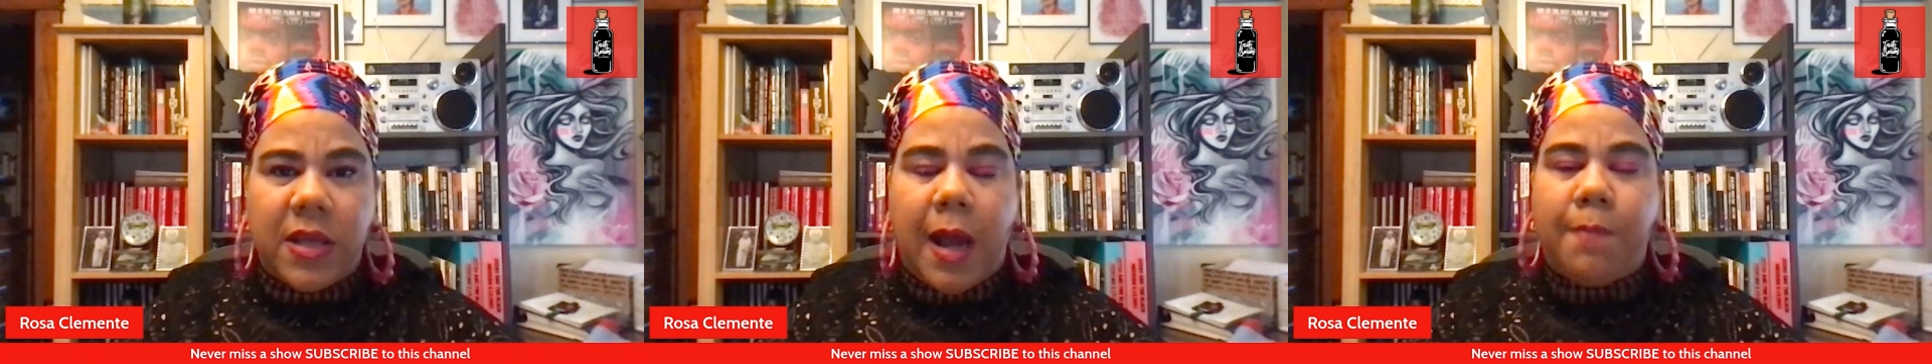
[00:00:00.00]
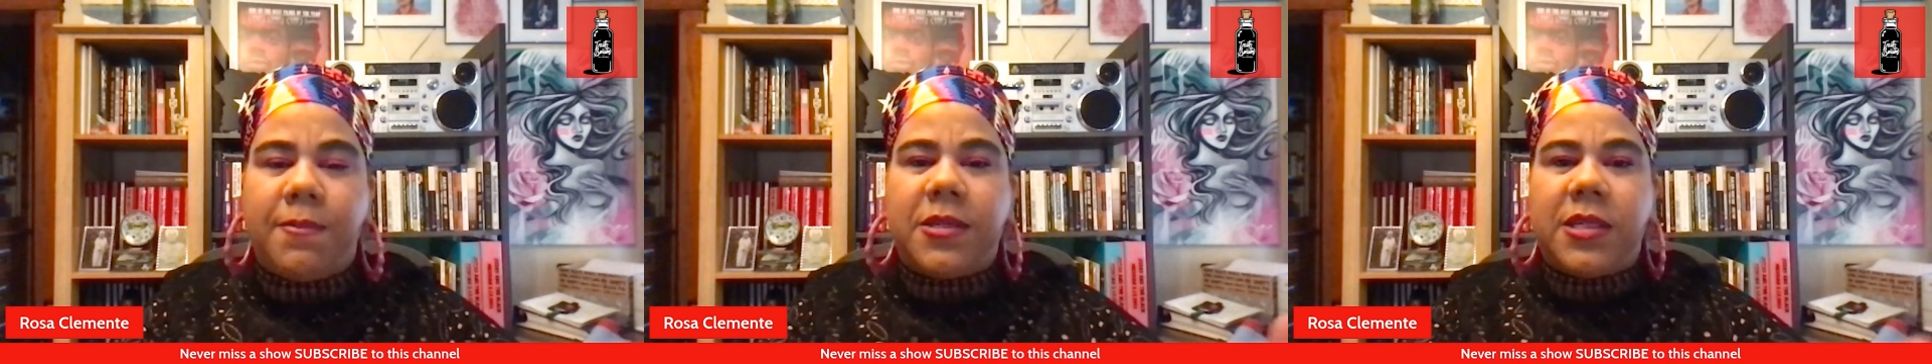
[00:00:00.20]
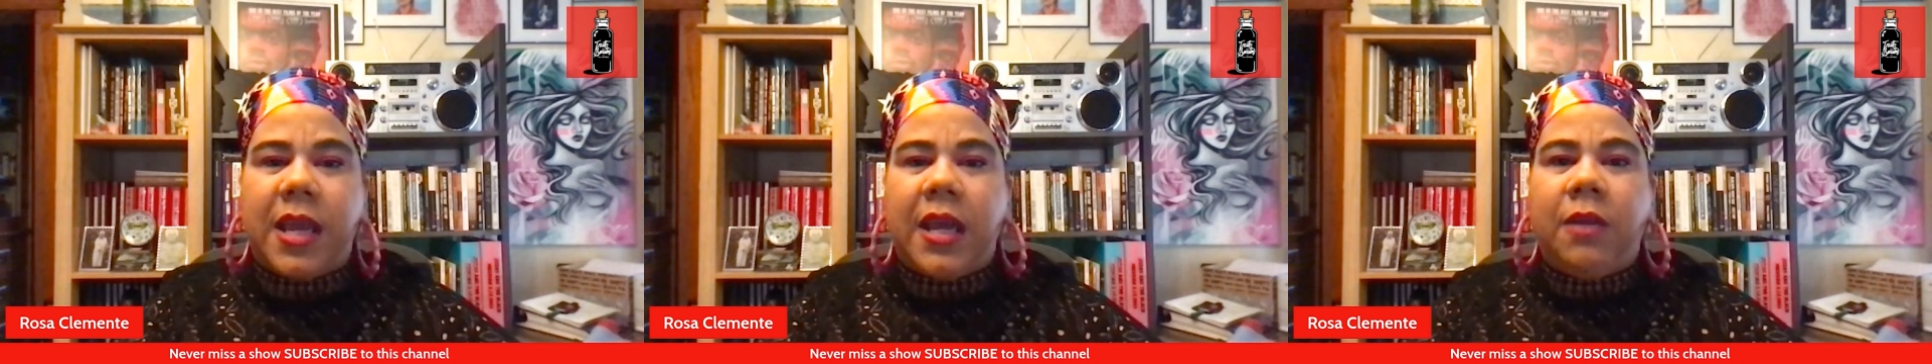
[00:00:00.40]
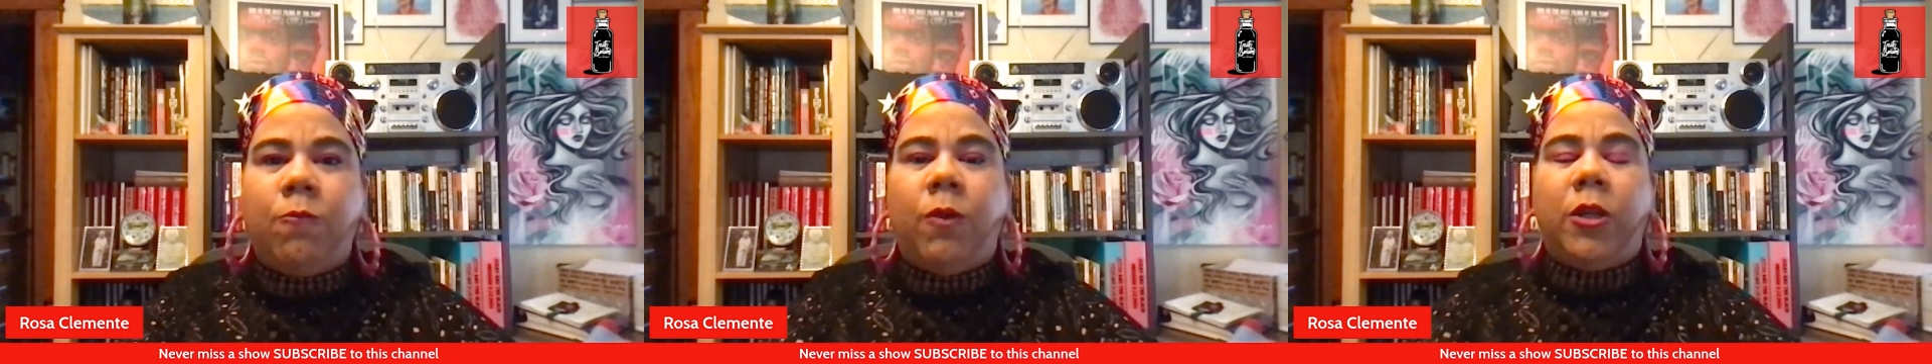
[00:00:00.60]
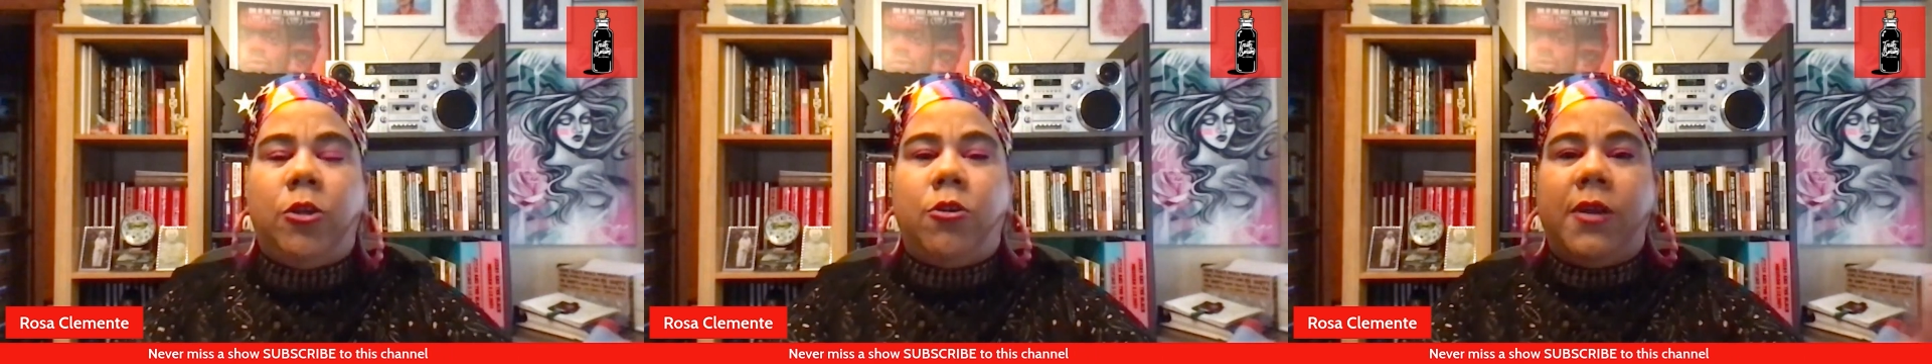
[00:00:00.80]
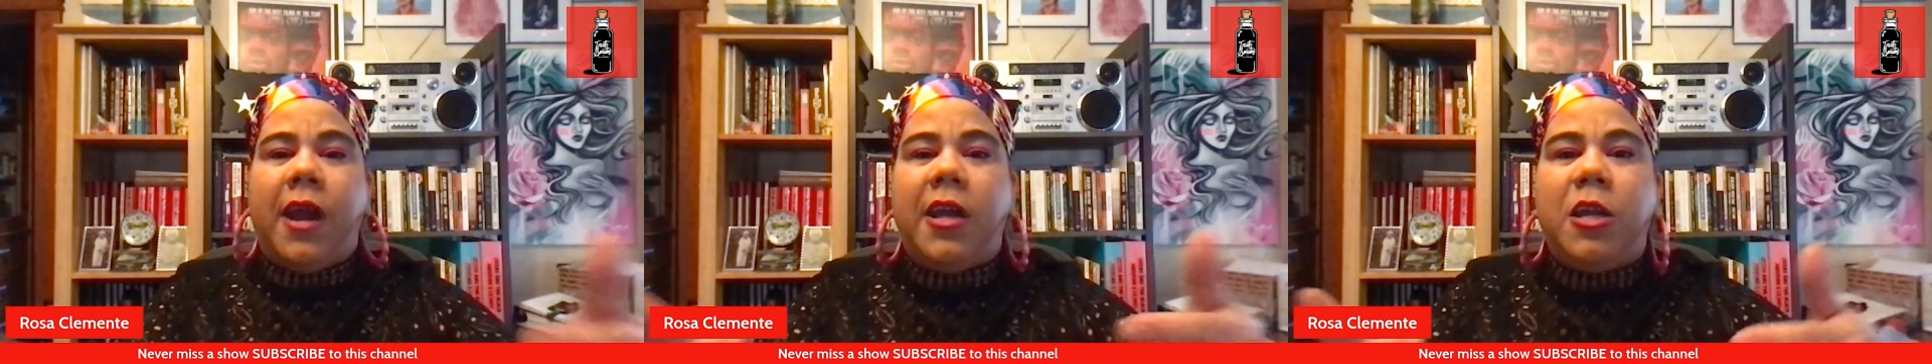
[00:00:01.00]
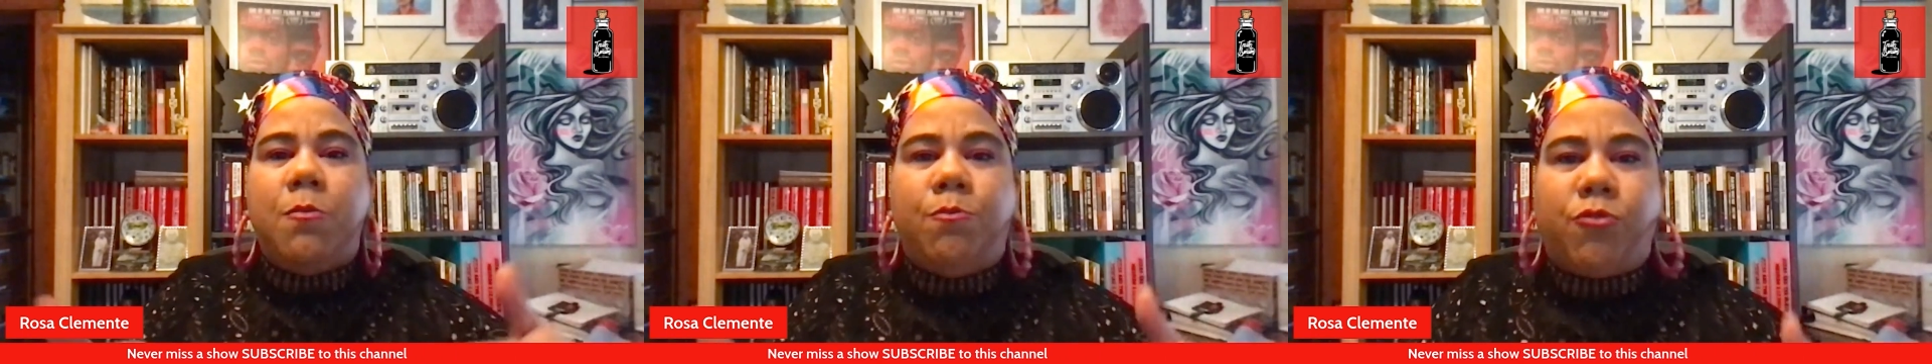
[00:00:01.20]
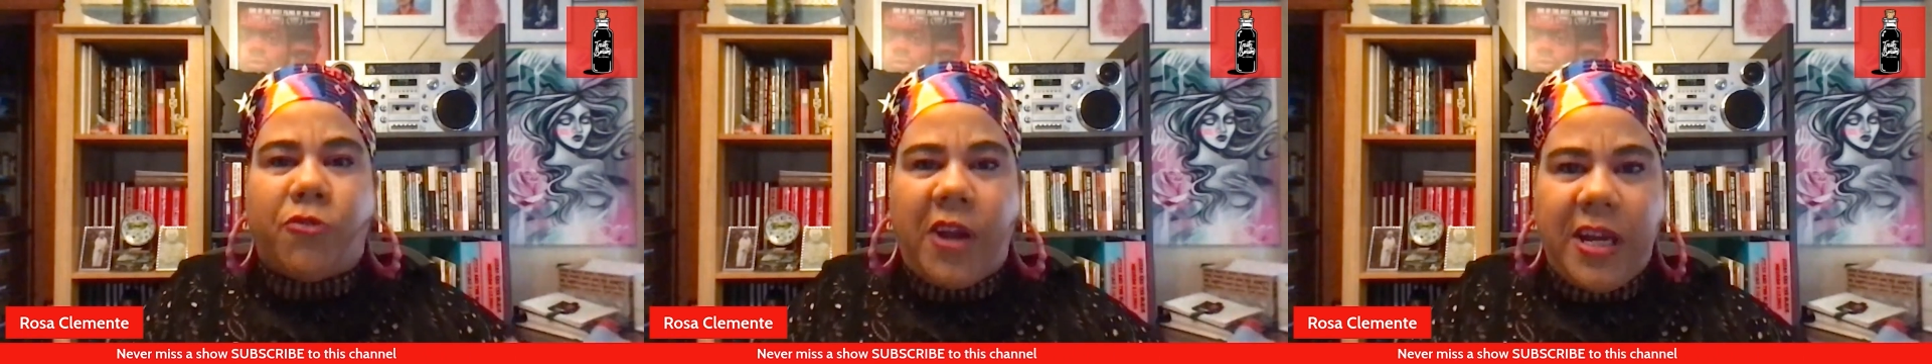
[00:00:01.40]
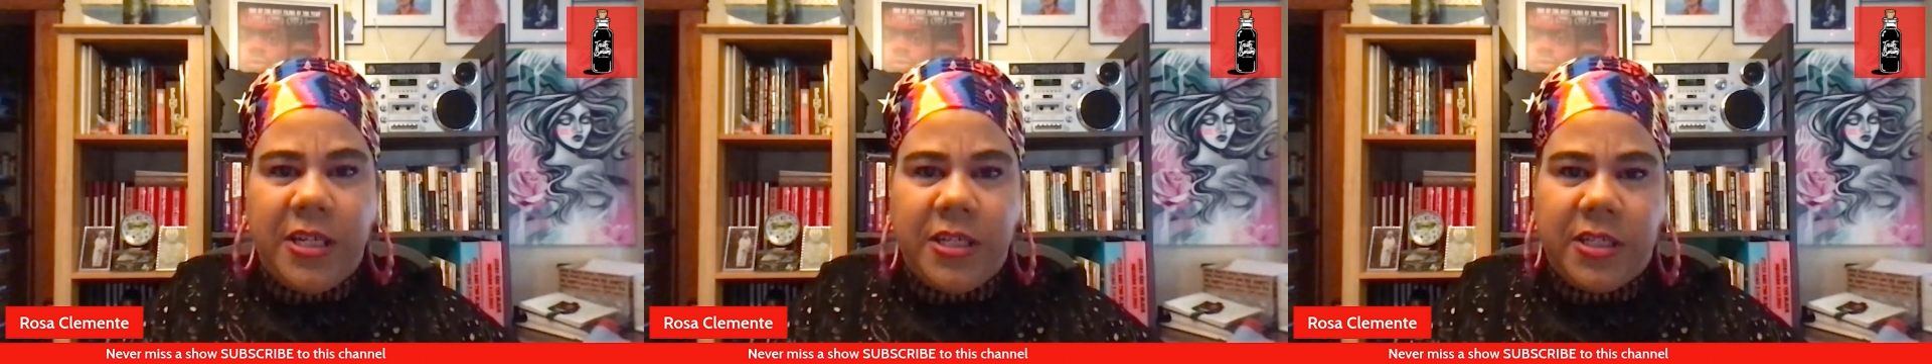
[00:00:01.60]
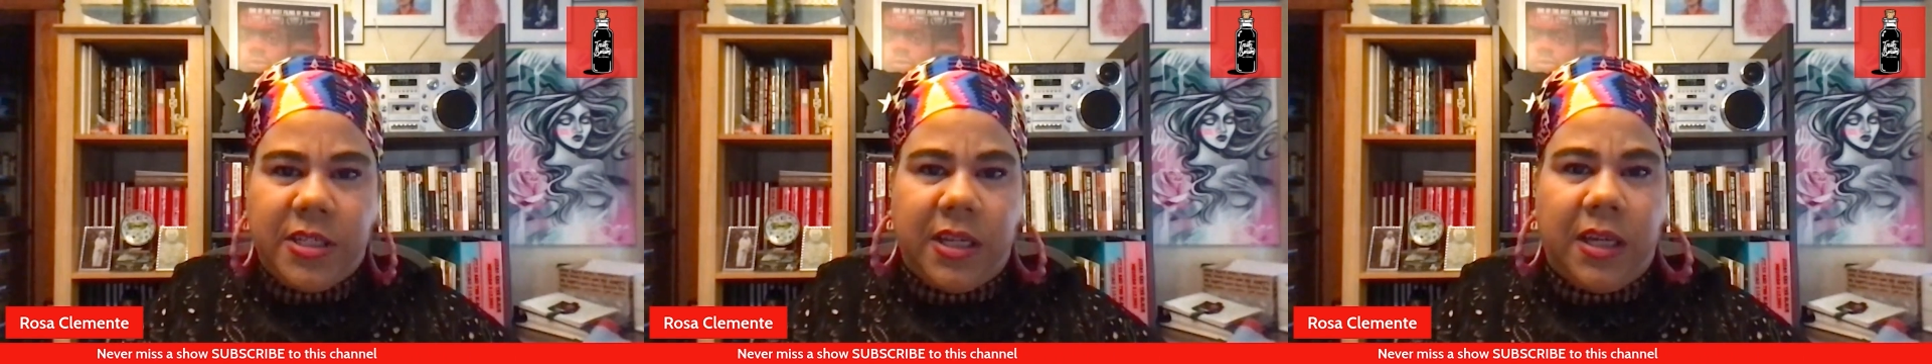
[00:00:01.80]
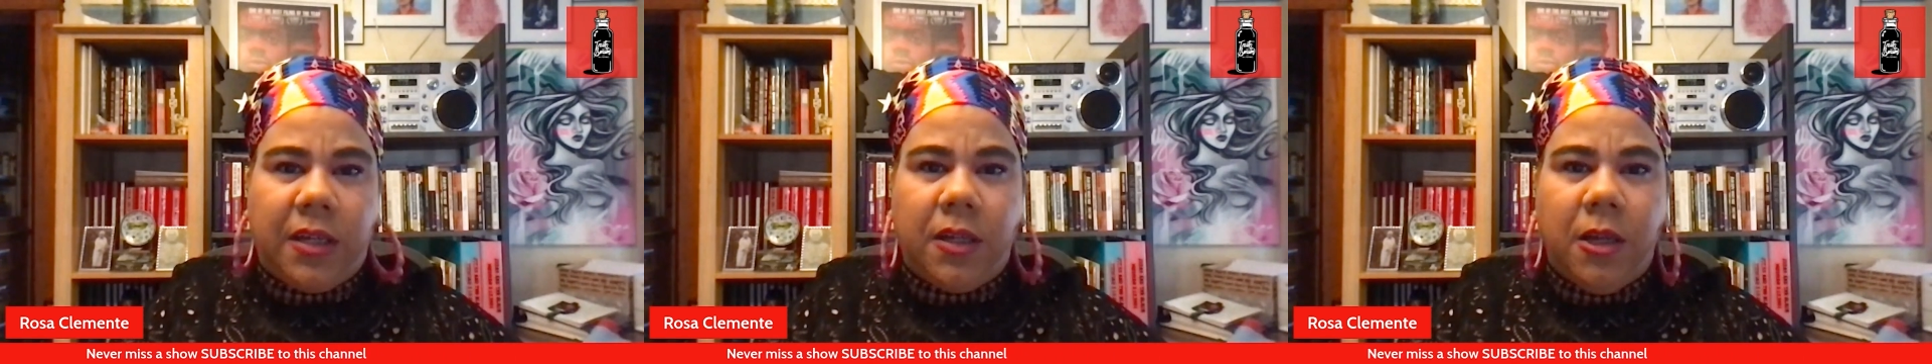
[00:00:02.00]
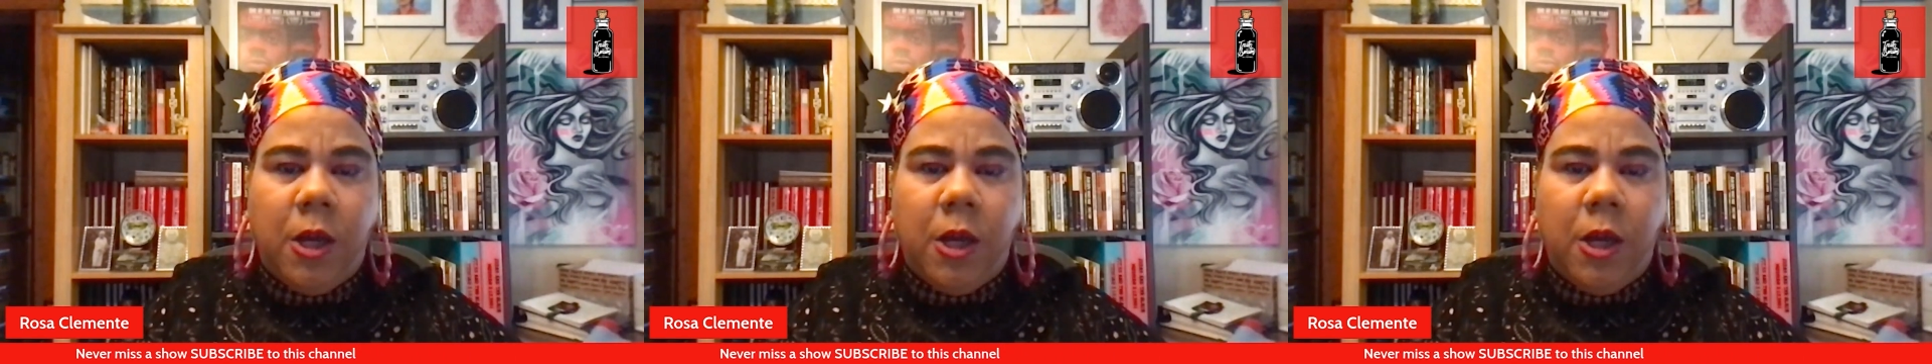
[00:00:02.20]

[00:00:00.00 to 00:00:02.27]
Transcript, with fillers: I'm saying when you're not embracing